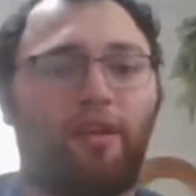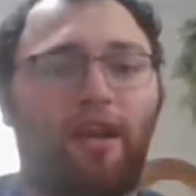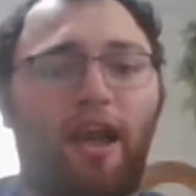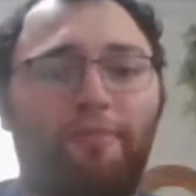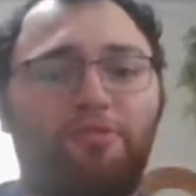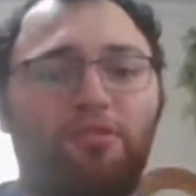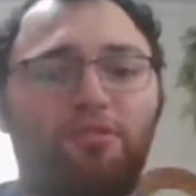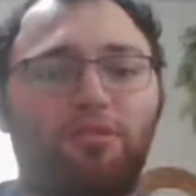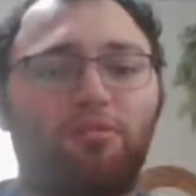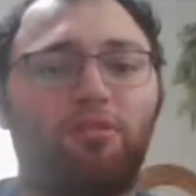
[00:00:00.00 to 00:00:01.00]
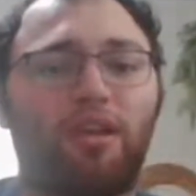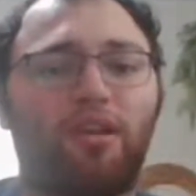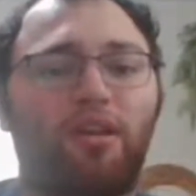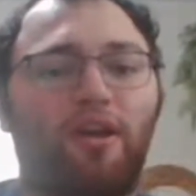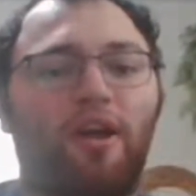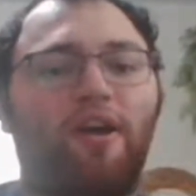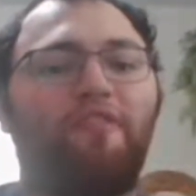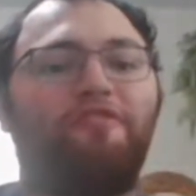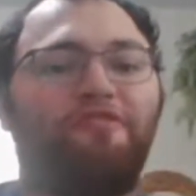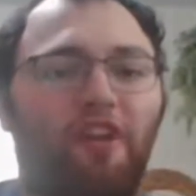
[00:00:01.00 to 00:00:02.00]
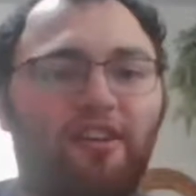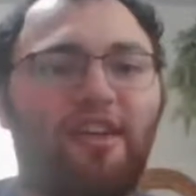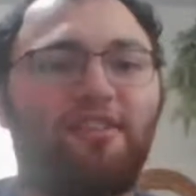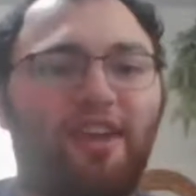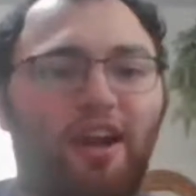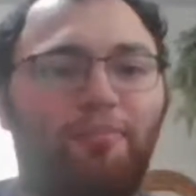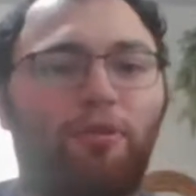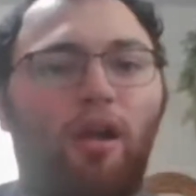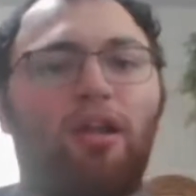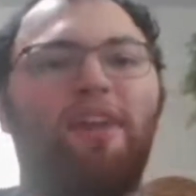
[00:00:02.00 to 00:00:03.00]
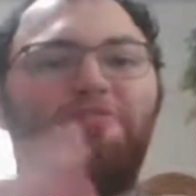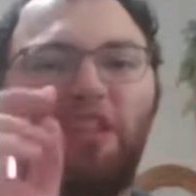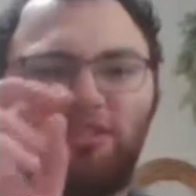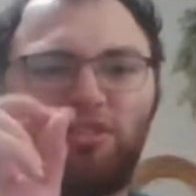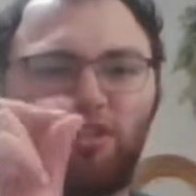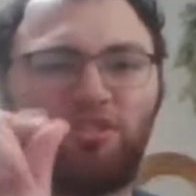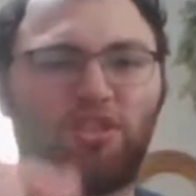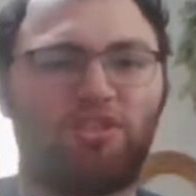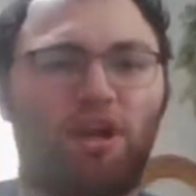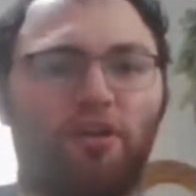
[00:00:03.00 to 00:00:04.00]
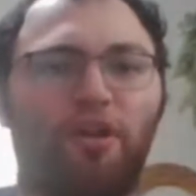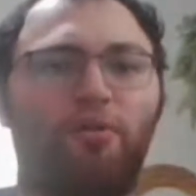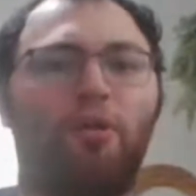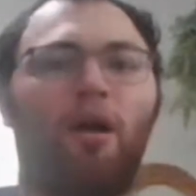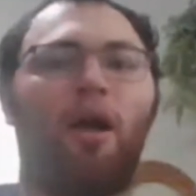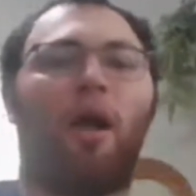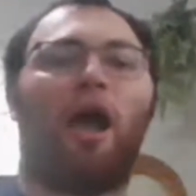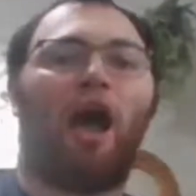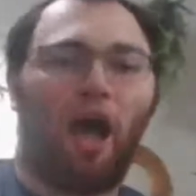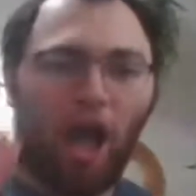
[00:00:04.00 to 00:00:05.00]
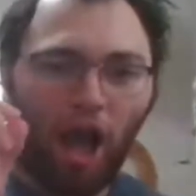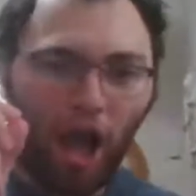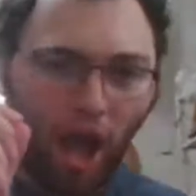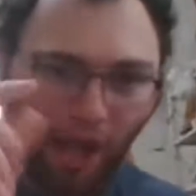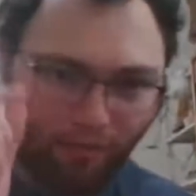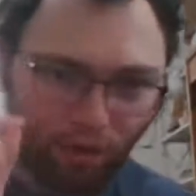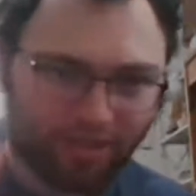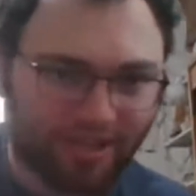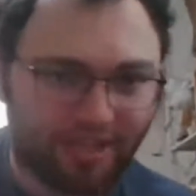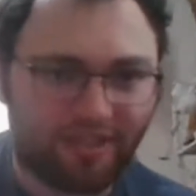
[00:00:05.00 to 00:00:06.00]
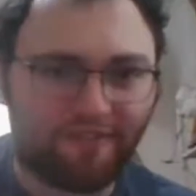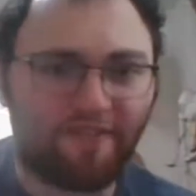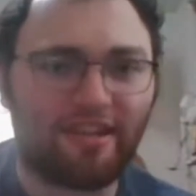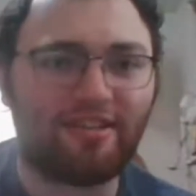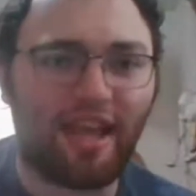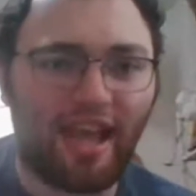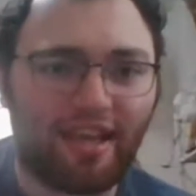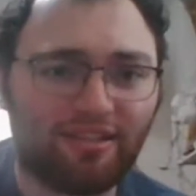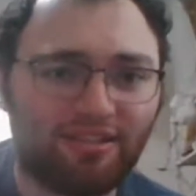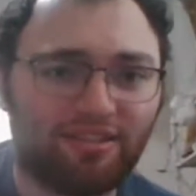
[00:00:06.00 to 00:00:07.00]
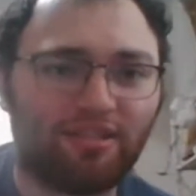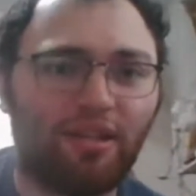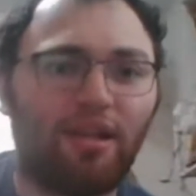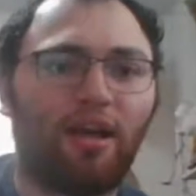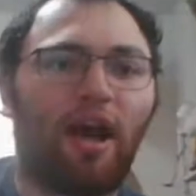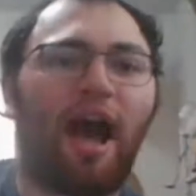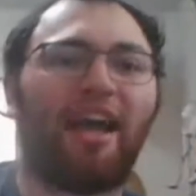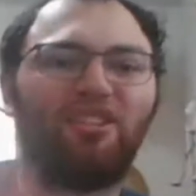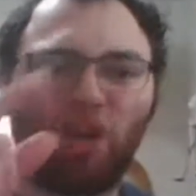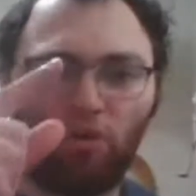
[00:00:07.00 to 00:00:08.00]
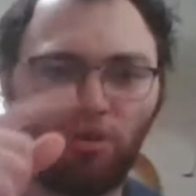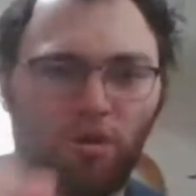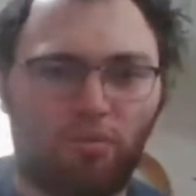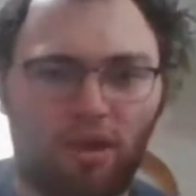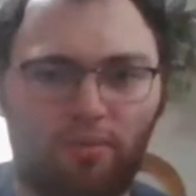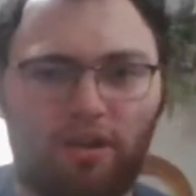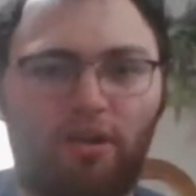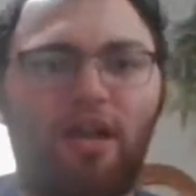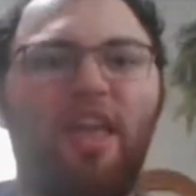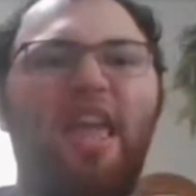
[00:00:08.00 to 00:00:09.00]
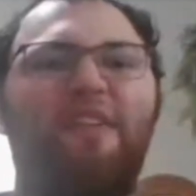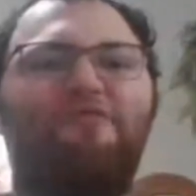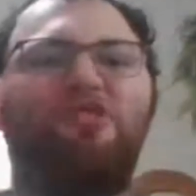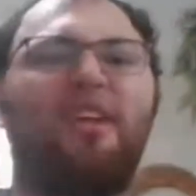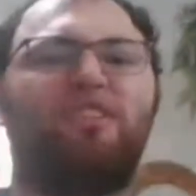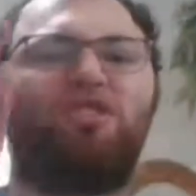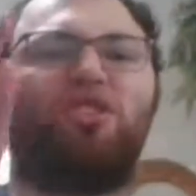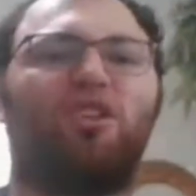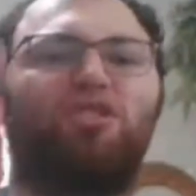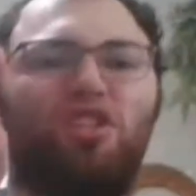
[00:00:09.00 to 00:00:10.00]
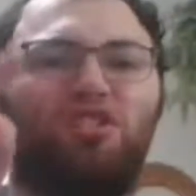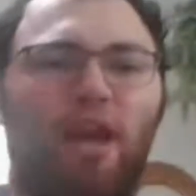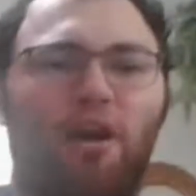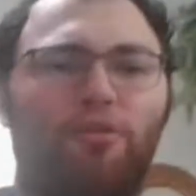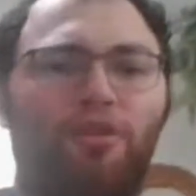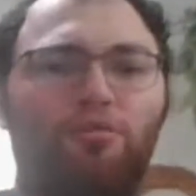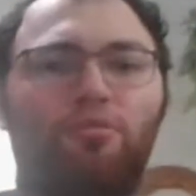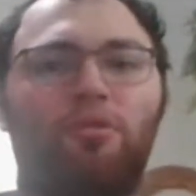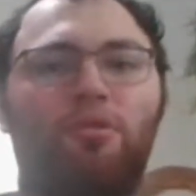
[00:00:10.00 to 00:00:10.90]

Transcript: Absolutely fucking terrible. If this doesn't tell you how more dead the Fiend is, I don't know what will. If this doesn't tell you